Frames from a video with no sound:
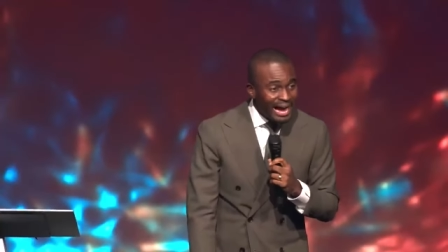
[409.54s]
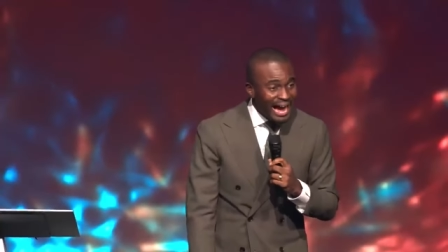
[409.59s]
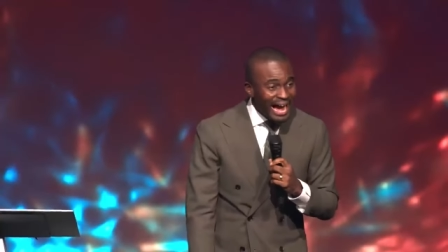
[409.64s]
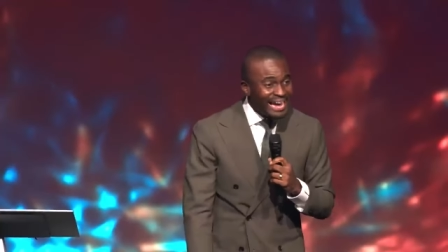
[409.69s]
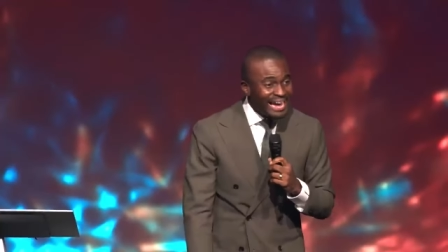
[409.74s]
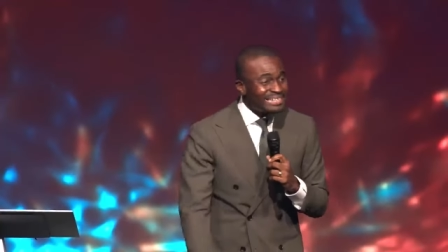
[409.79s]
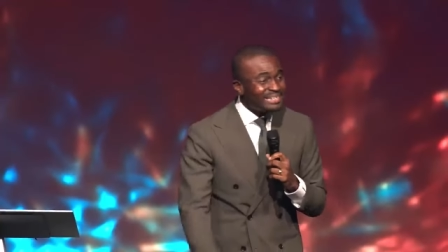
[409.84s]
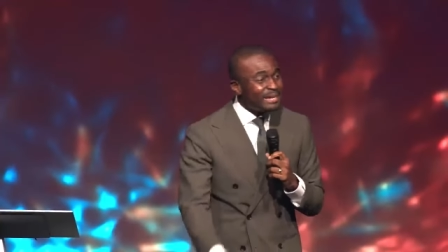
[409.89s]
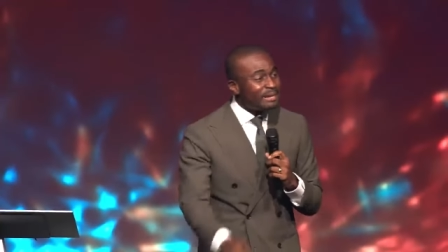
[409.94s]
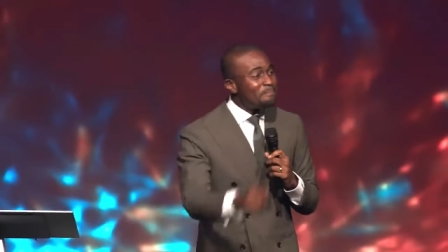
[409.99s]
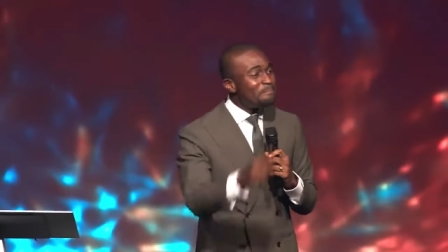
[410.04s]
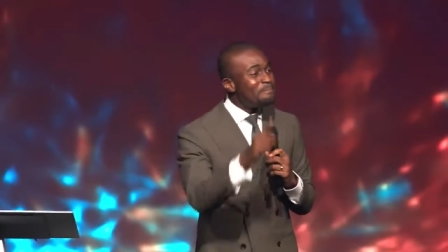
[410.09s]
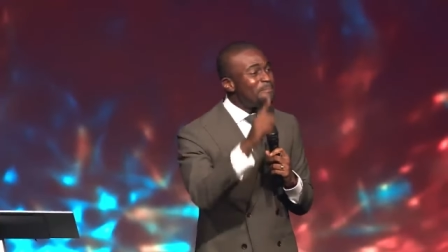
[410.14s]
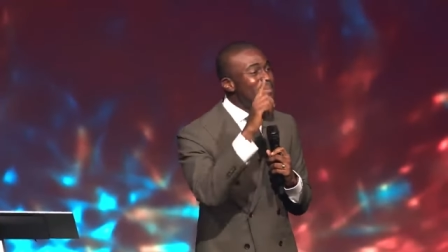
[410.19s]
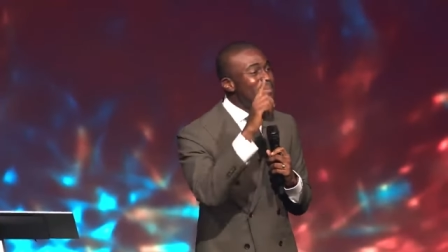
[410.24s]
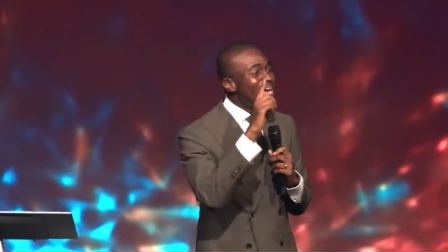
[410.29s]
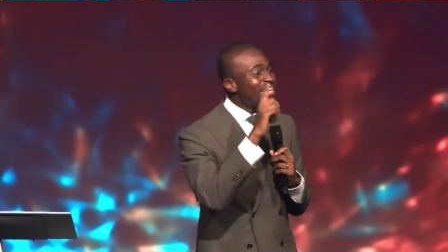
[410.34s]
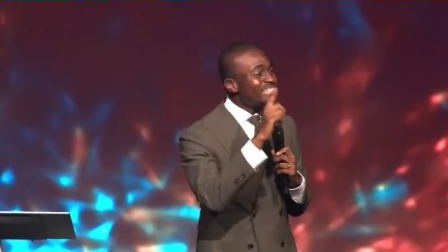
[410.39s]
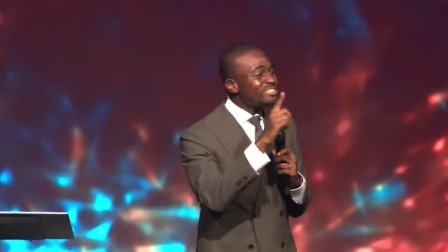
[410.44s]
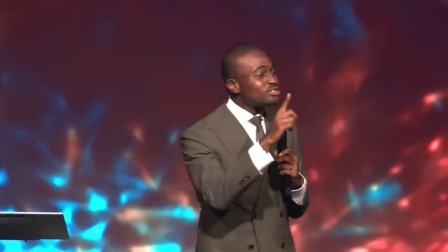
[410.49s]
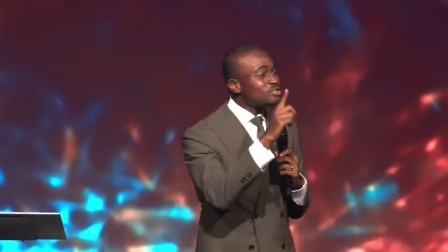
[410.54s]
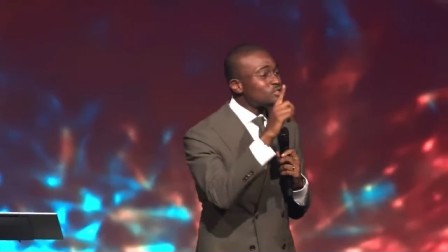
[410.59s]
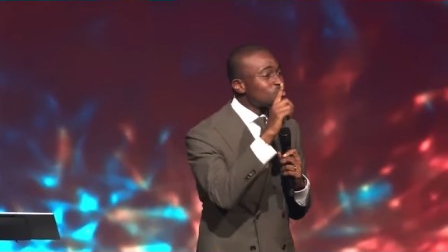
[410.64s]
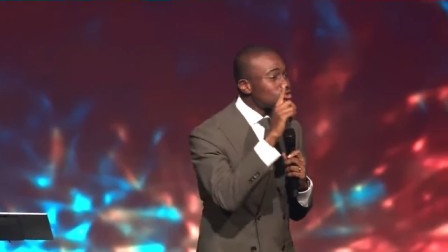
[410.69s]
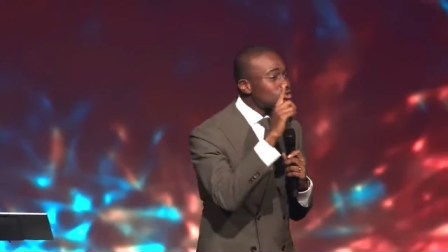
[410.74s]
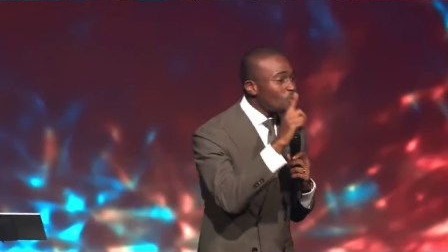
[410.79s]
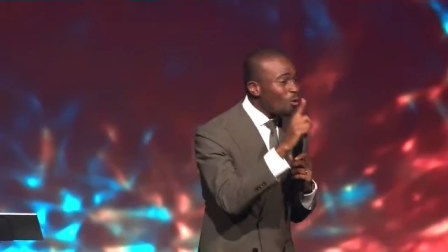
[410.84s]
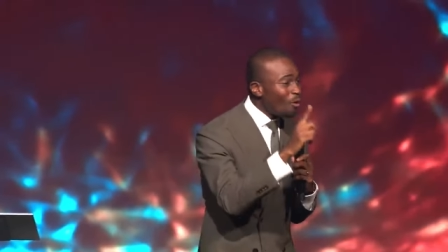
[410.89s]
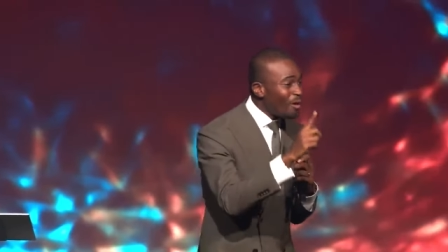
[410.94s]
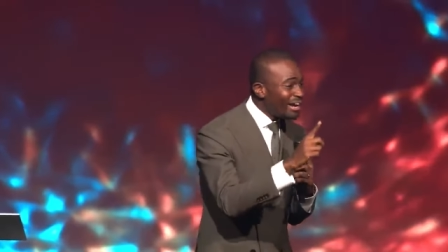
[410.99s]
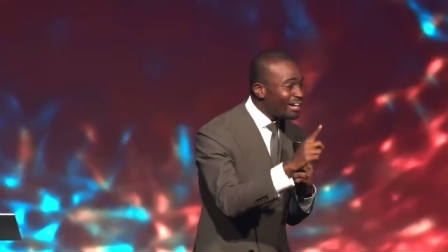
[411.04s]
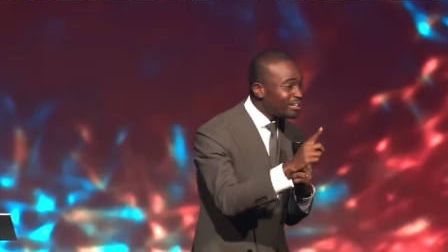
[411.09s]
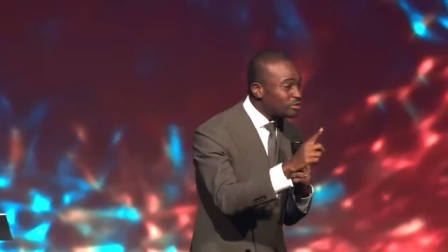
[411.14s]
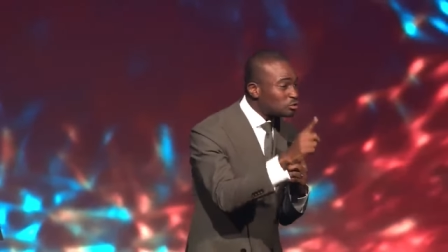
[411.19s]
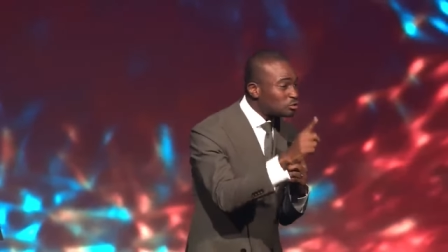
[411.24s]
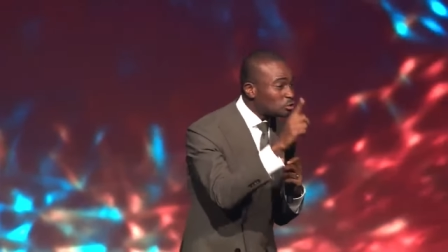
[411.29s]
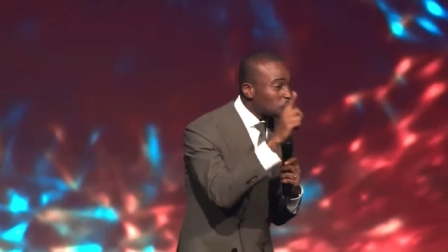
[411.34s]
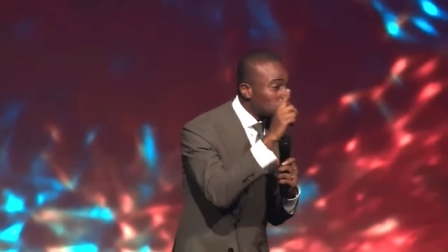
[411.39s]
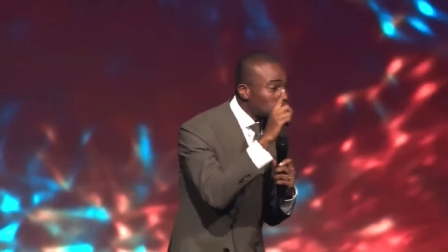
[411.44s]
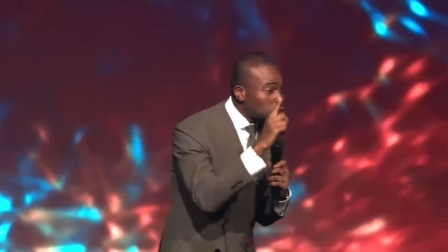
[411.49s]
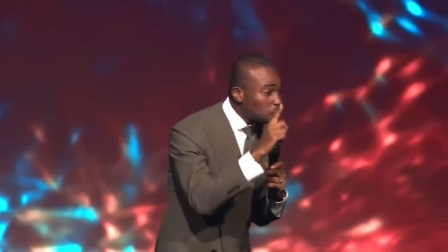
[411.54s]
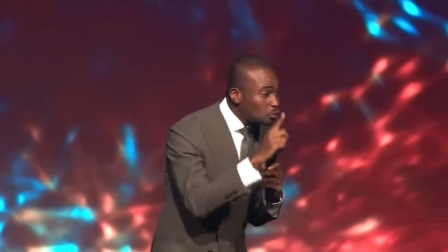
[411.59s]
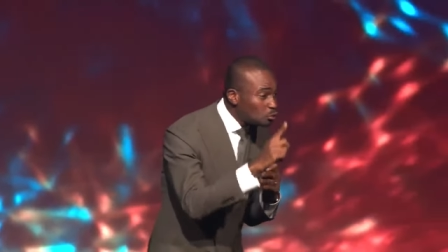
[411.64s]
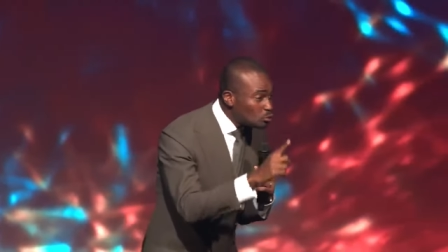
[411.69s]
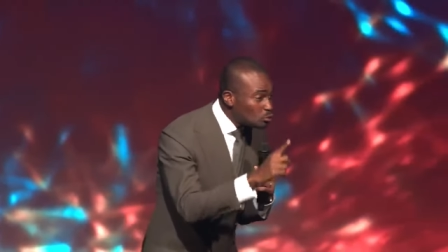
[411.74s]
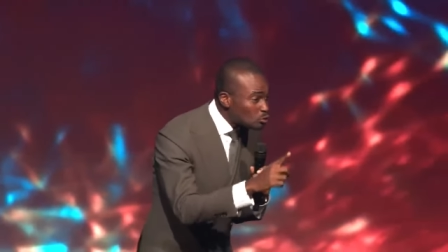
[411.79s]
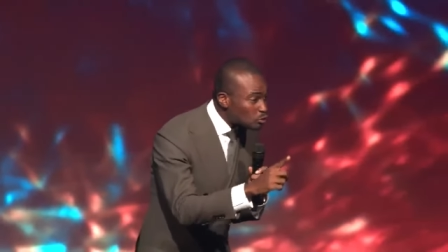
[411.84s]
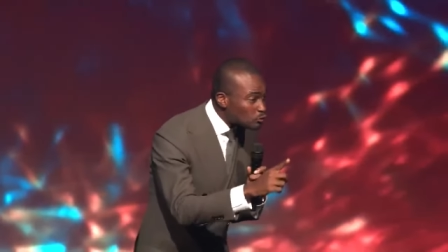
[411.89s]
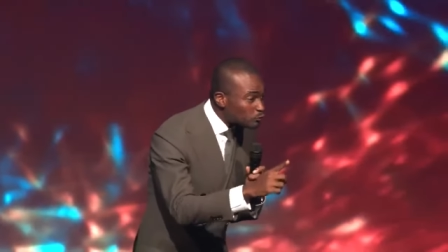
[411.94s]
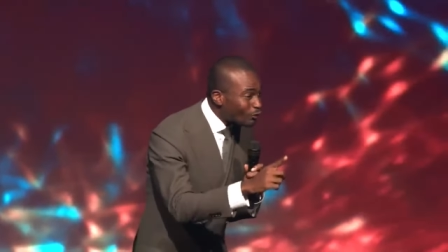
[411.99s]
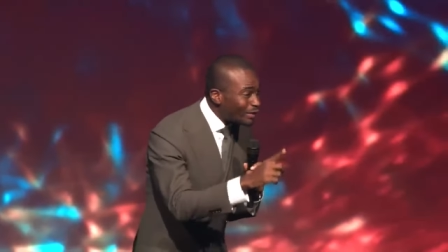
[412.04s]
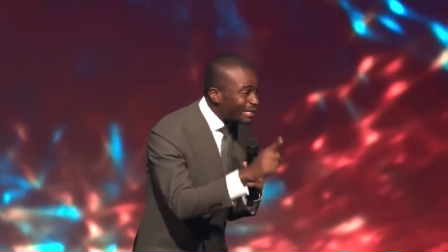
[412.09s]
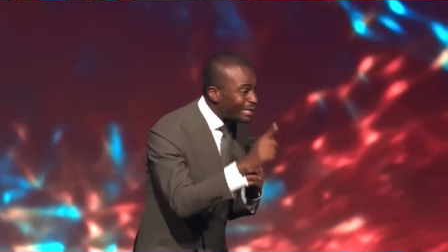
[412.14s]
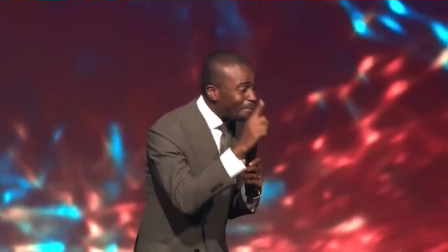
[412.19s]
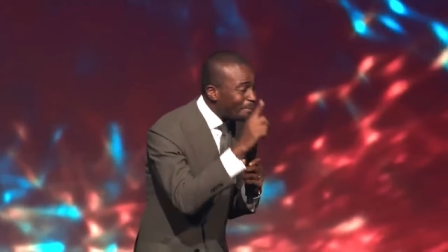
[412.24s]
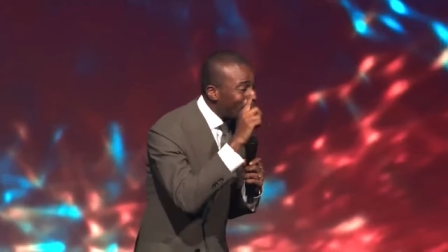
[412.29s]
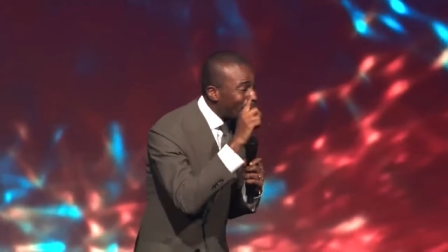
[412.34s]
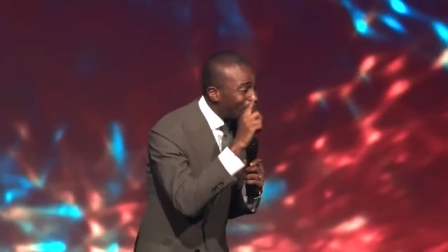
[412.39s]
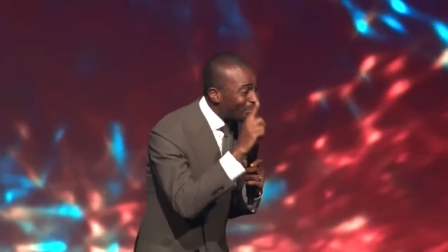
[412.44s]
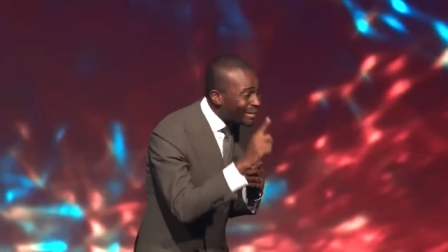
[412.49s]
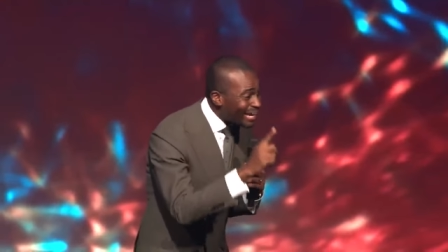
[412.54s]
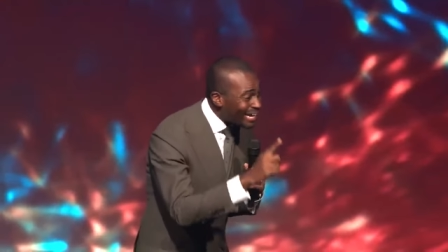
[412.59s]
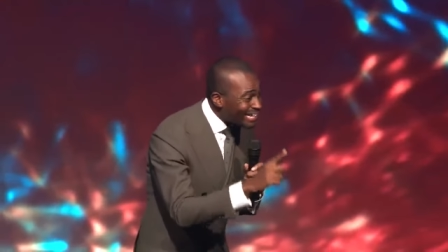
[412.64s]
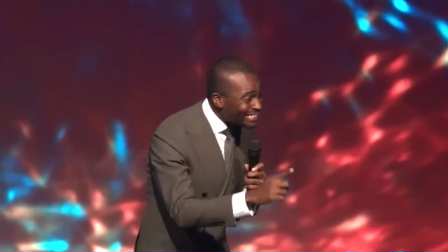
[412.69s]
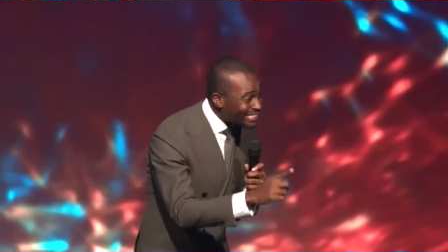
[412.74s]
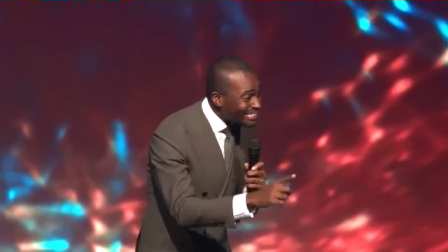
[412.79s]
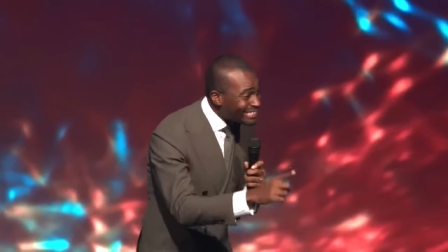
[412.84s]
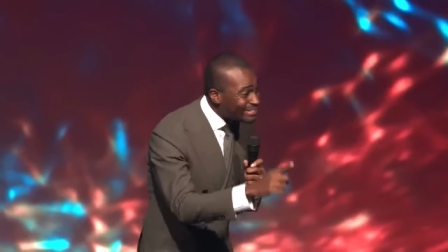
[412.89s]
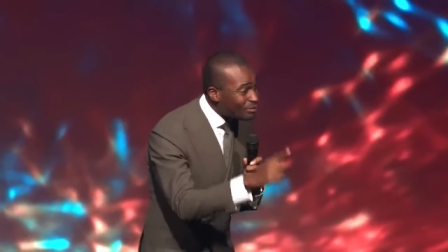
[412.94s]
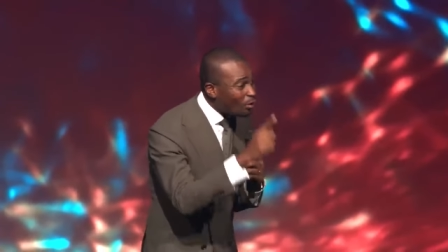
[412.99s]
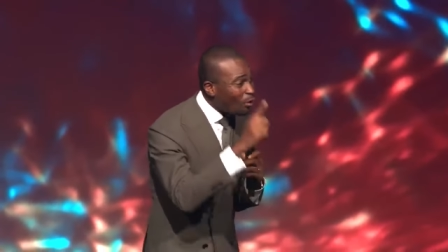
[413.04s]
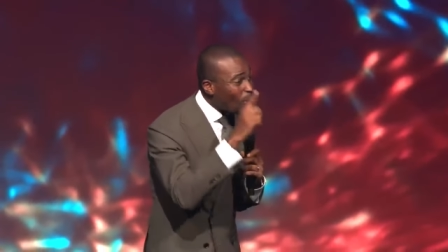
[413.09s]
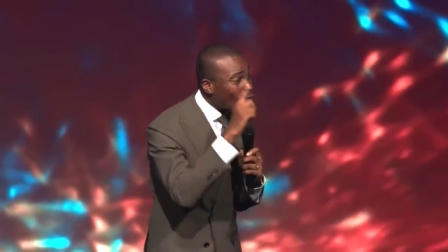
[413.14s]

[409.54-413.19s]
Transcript: And the best soil to choose for the planting